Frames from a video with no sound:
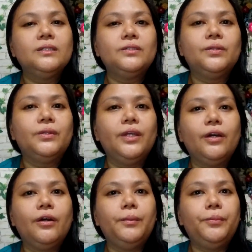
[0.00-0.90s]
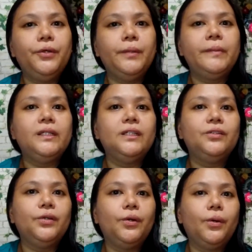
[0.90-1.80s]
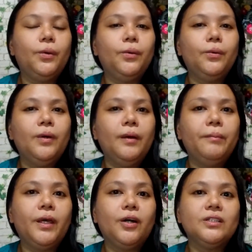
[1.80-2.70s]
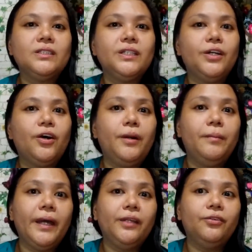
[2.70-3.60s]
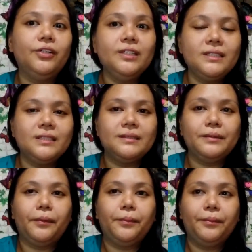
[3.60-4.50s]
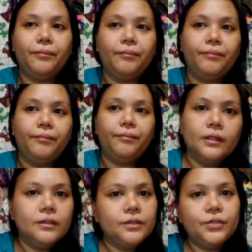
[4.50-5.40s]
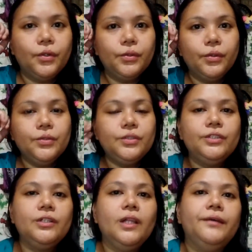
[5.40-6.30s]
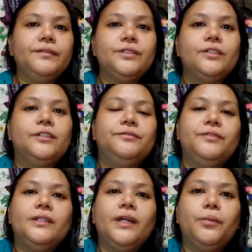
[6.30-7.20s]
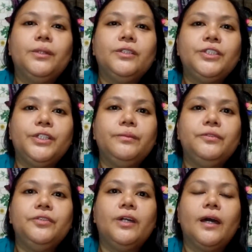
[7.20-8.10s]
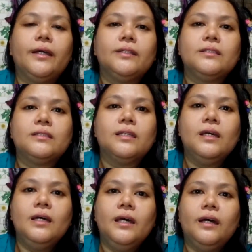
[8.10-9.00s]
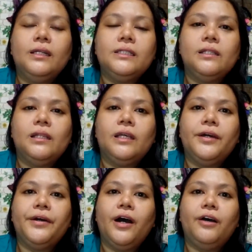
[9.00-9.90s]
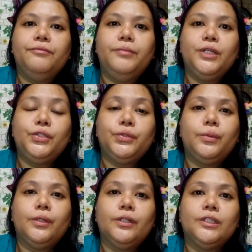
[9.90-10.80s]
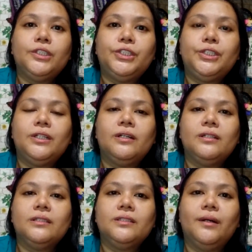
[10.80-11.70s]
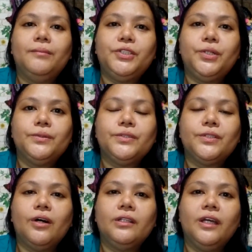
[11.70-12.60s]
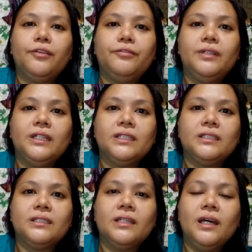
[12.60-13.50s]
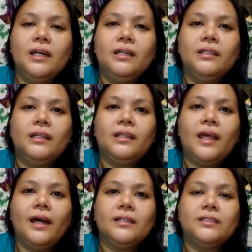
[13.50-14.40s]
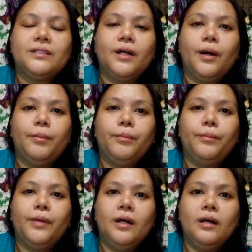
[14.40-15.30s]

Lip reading: So they are prohibited to go because they are minors. So those are the life stuff that I want to share with you guys. Recently, I have binge watched some shows on Netflix that has some